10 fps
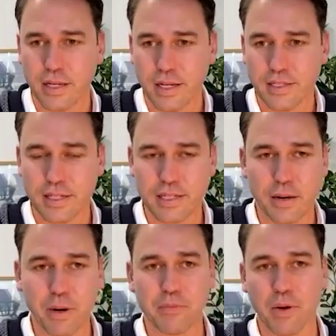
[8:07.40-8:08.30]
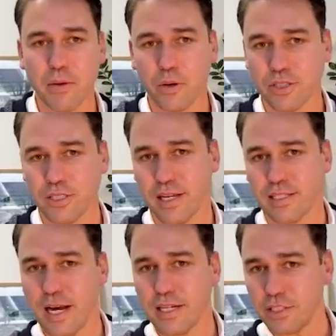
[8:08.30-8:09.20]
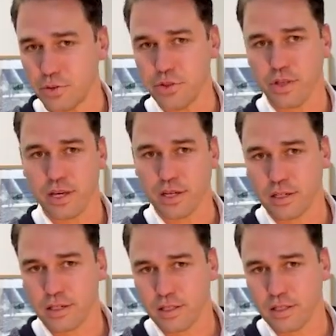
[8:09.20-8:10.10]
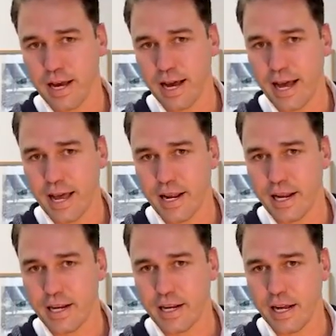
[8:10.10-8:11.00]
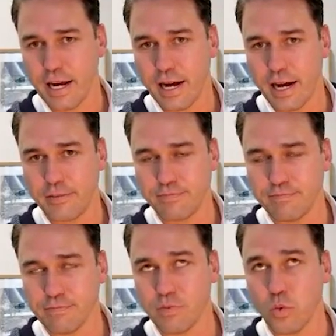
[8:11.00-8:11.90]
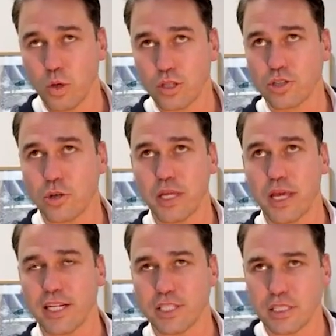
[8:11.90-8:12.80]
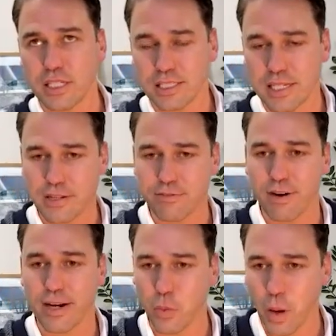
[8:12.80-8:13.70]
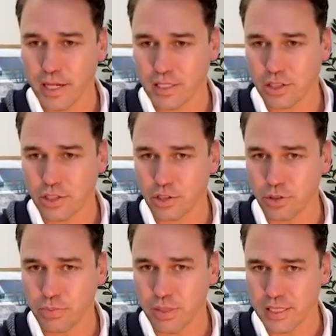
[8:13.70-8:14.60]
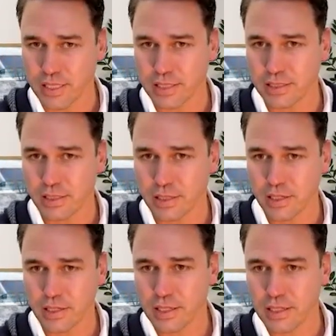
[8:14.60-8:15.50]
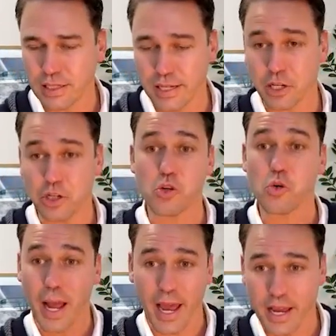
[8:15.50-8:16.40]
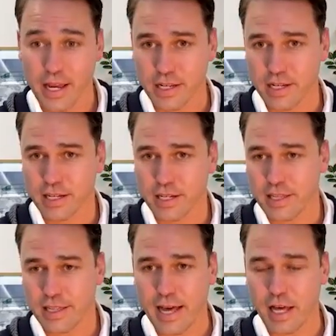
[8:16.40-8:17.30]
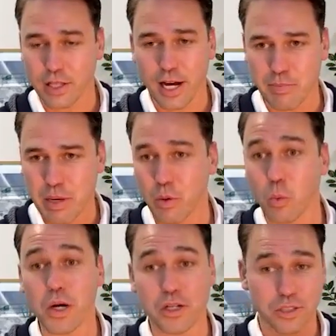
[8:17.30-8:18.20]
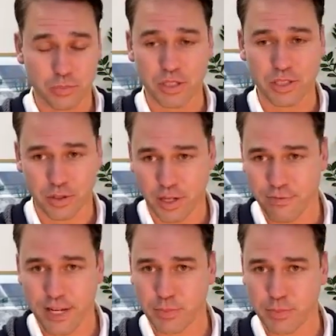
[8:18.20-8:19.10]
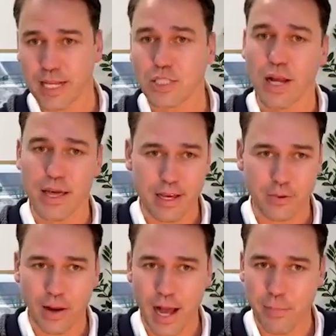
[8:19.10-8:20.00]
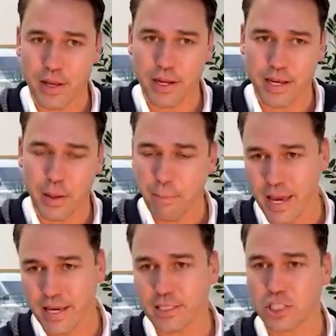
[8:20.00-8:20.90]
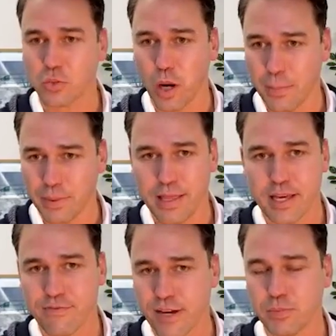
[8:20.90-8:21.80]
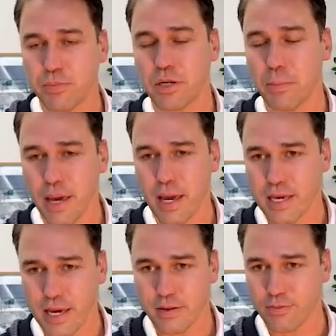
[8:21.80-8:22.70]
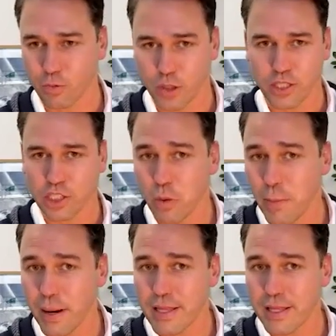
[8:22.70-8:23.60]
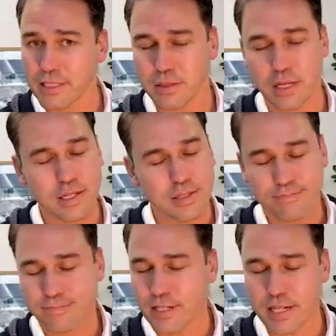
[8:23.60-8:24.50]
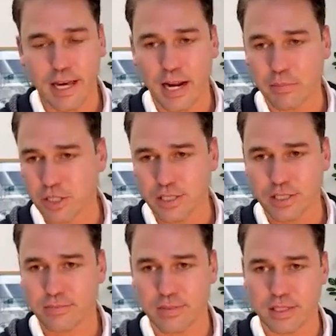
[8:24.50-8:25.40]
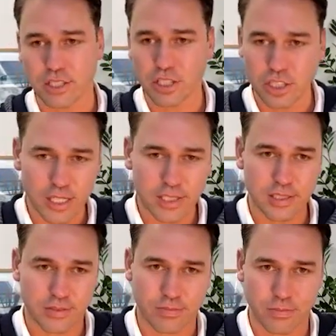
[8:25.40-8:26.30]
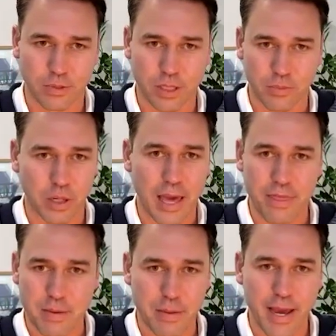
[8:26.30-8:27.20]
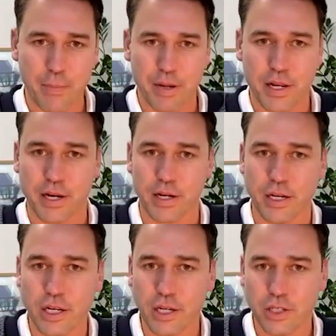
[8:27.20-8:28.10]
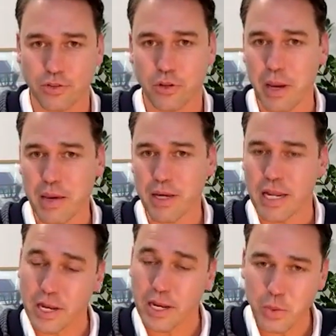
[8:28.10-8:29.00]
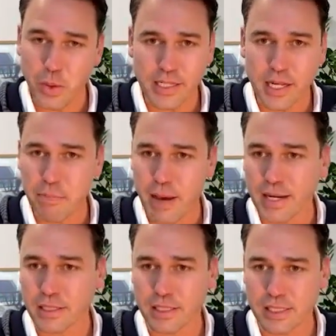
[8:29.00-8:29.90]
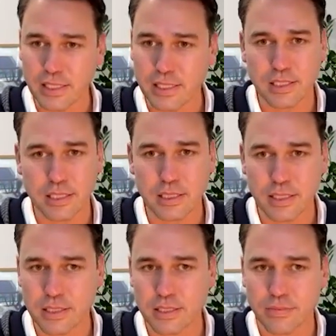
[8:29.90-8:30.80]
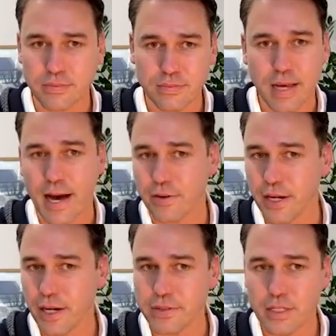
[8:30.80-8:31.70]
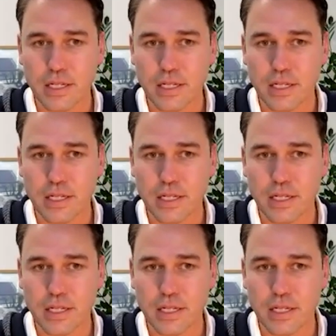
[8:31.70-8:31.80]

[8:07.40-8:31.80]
Nick, I will say this. I do think that with so many agencies needing to find a way to do business, like a new way, that a lot of people will be turned to Facebook. That's what I think will happen. And it may get swamped. I think Facebook may get really swamped by this. Again, it's just what I think may happen here. So there may be an indirect impact on TTC leads. I don't know.